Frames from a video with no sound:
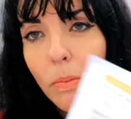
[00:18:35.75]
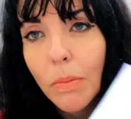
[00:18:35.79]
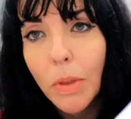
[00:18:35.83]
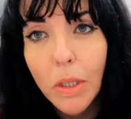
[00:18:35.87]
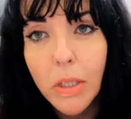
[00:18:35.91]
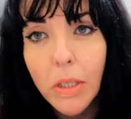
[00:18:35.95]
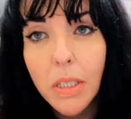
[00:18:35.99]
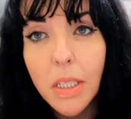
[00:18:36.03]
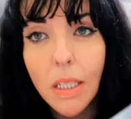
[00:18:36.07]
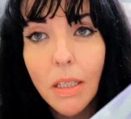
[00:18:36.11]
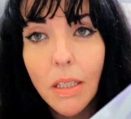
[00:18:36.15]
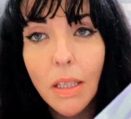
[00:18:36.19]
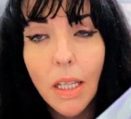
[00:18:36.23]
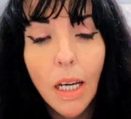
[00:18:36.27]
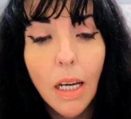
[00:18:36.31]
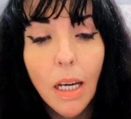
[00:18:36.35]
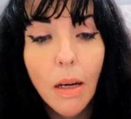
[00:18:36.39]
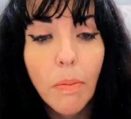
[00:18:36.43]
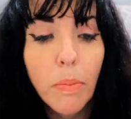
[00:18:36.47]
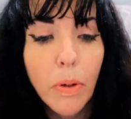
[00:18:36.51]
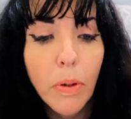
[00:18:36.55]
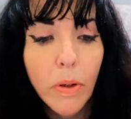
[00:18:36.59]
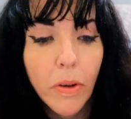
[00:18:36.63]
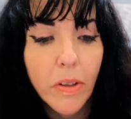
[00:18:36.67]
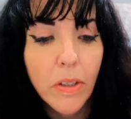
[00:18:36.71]
most of their
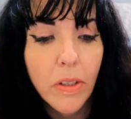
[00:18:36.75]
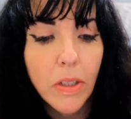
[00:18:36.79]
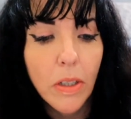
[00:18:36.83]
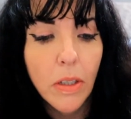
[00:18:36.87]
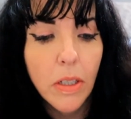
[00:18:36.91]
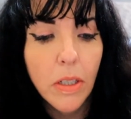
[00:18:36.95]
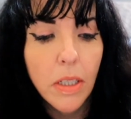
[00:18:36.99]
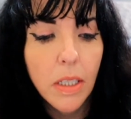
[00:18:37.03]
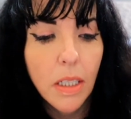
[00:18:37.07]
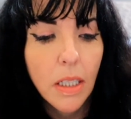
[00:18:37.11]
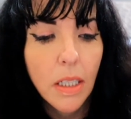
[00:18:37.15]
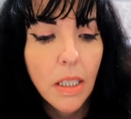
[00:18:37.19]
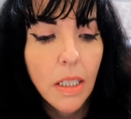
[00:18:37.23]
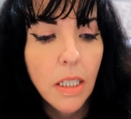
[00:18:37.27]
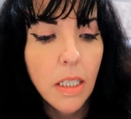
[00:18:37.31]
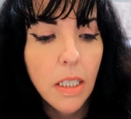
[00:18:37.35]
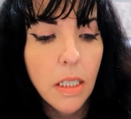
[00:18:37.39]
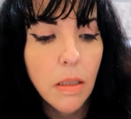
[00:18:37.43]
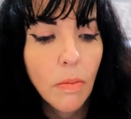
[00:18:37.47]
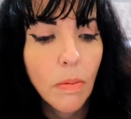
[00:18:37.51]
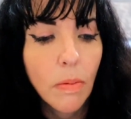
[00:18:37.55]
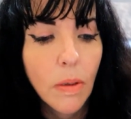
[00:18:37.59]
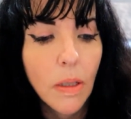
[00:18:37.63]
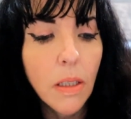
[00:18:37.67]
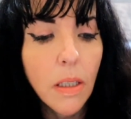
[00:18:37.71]
products in
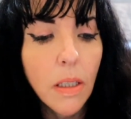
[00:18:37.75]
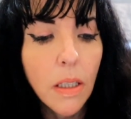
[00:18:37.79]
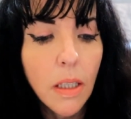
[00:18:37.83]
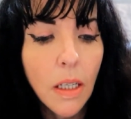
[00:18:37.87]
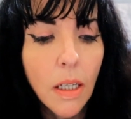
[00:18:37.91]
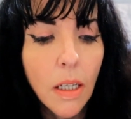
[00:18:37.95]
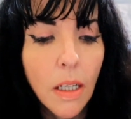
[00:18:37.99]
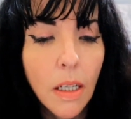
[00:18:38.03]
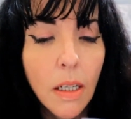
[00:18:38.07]
this month.